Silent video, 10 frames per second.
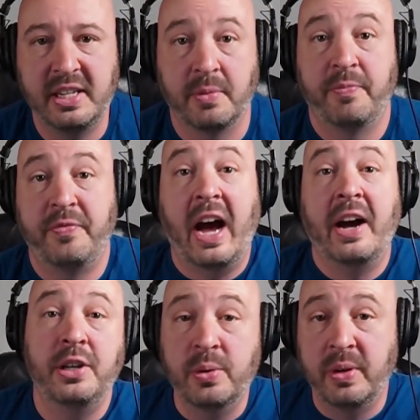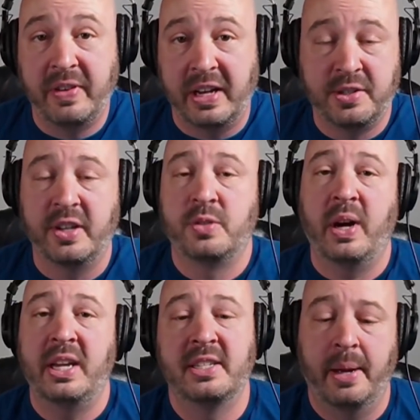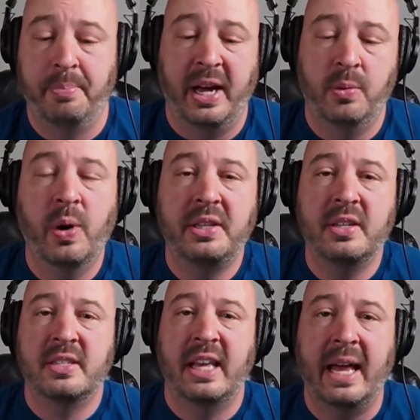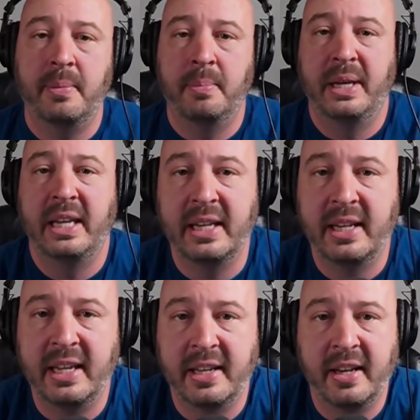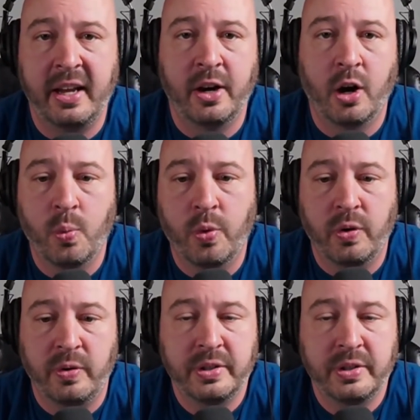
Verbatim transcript: a value investor. That's why he's not buying. What does that mean in in our world?